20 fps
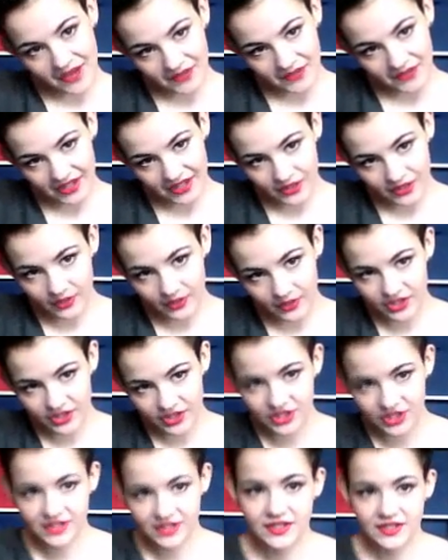any
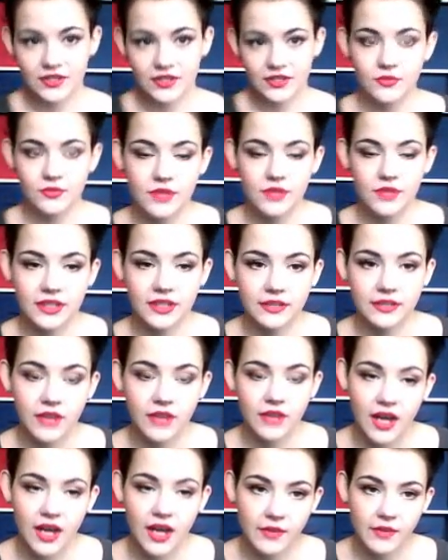questions, you can leave a
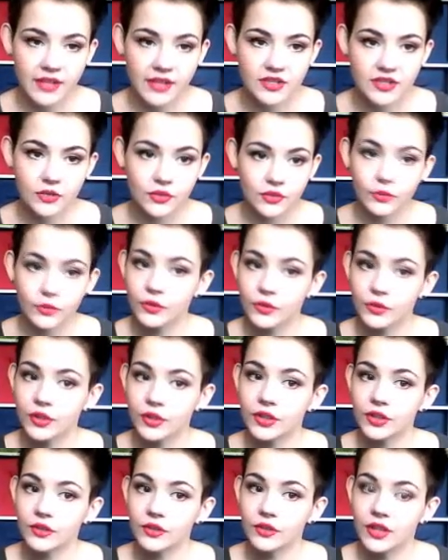comment or
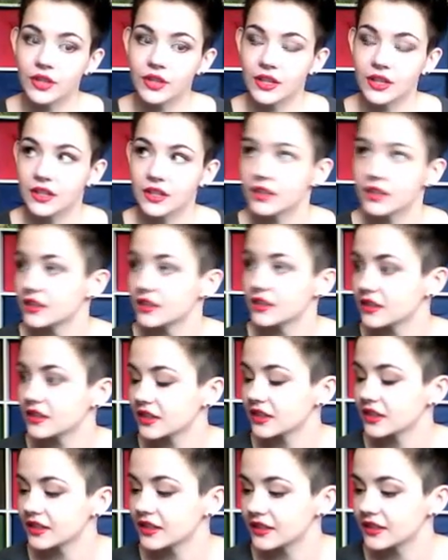you can
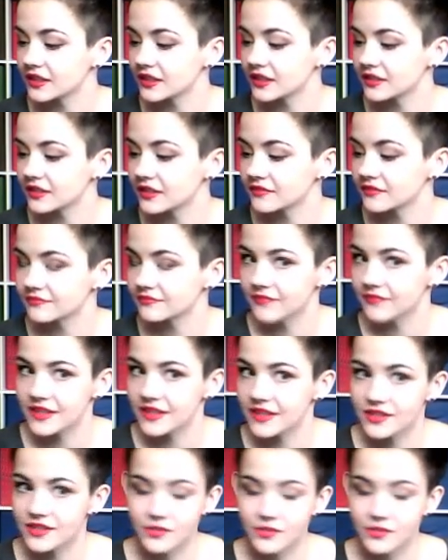like
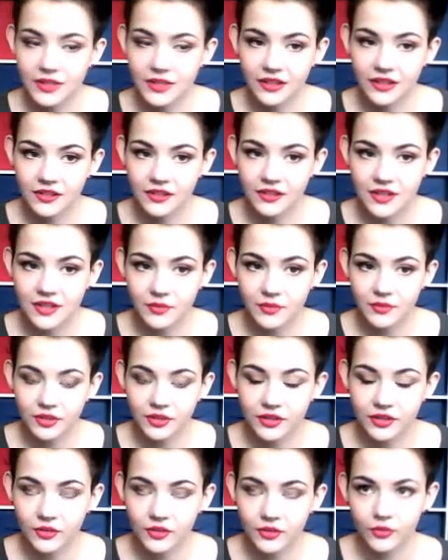message me on Tumblr
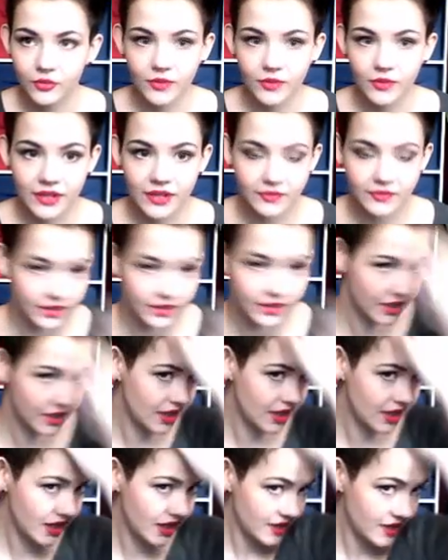or whatever.
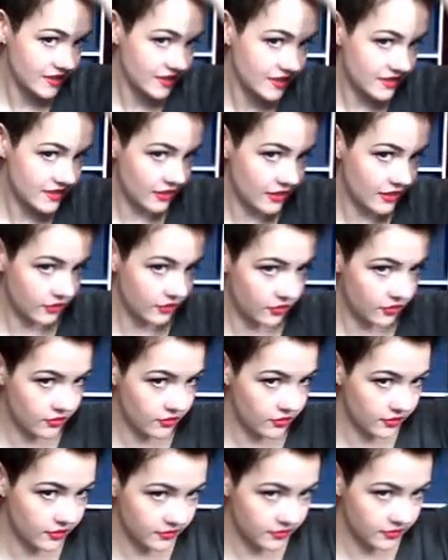So cool.